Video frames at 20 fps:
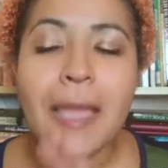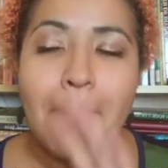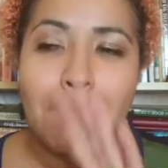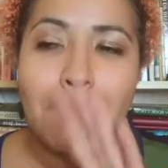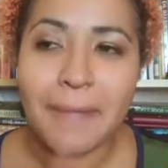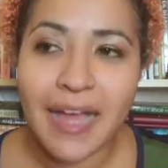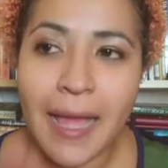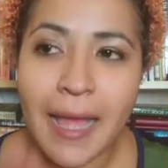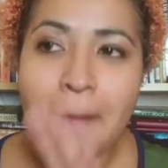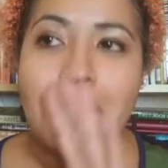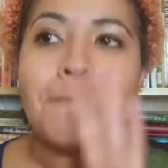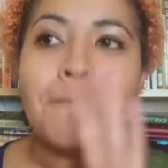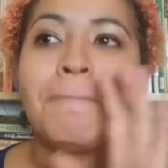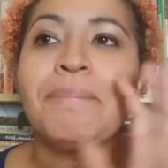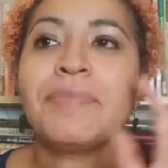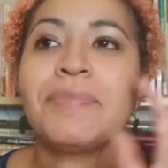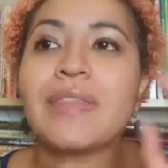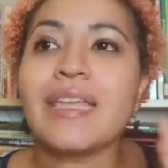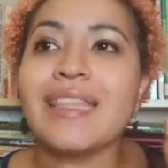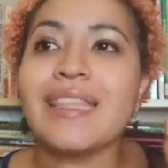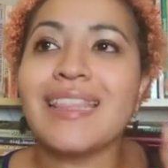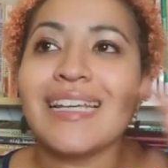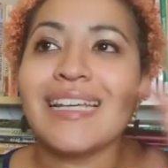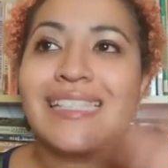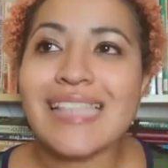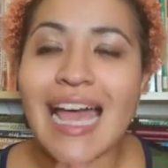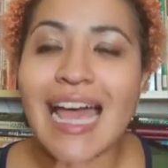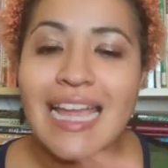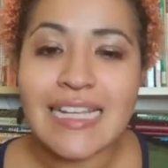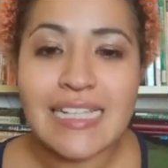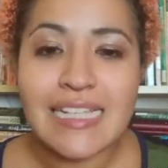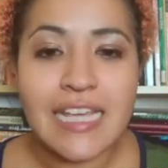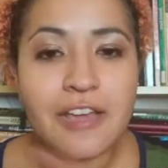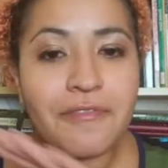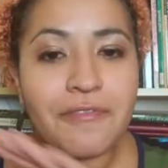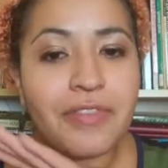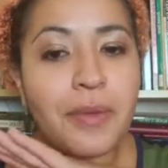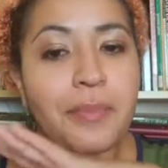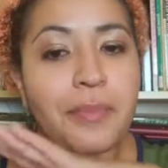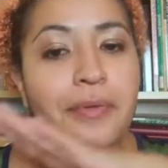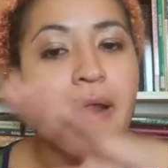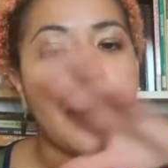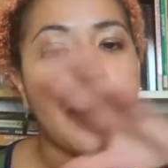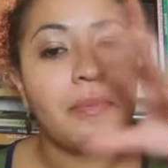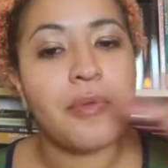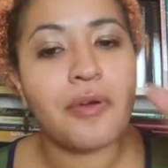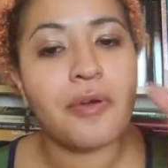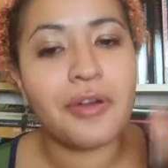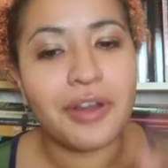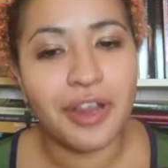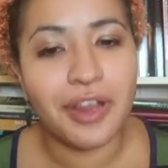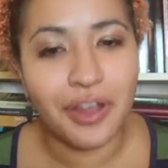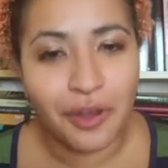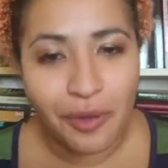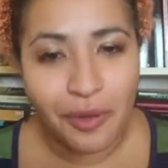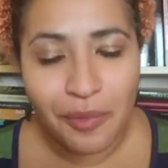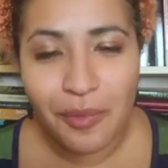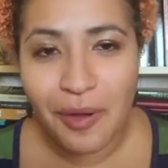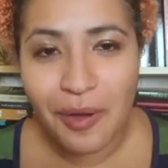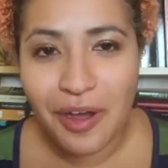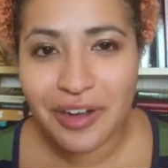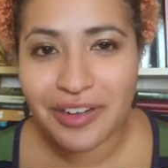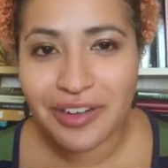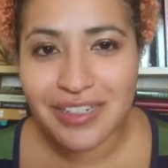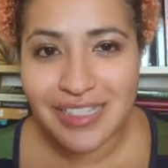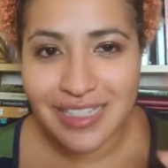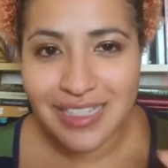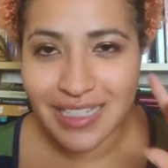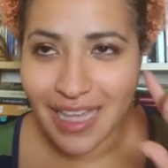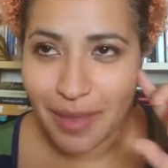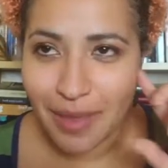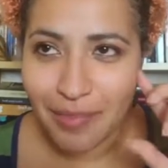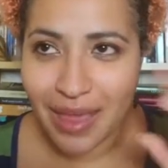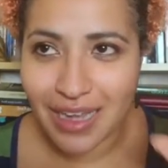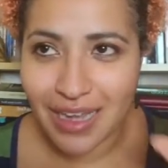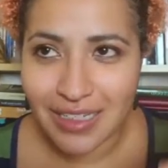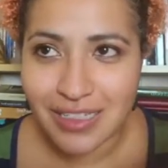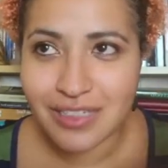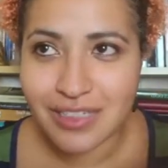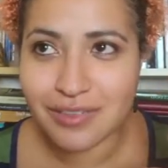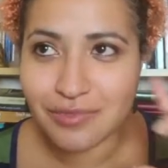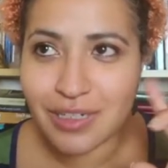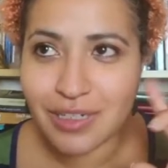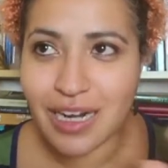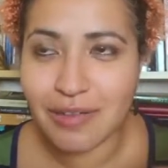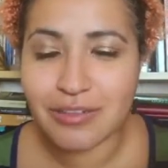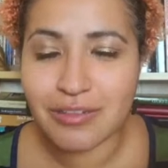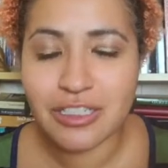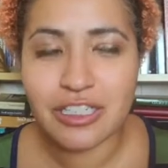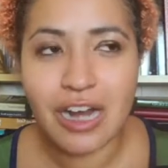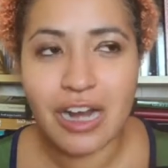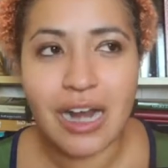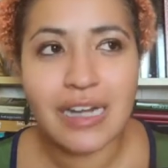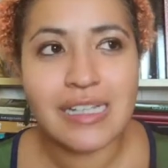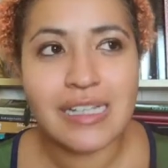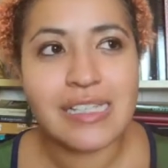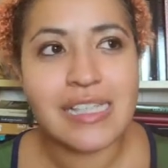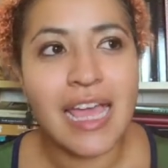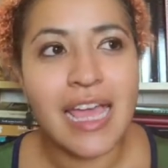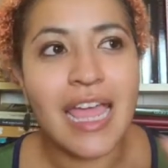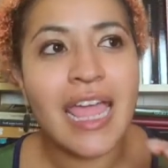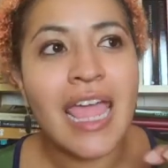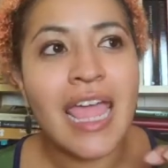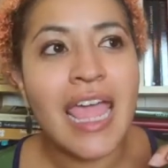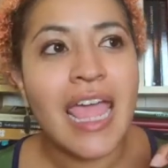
But this idea of the primordial waters to get back to what I was trying to say.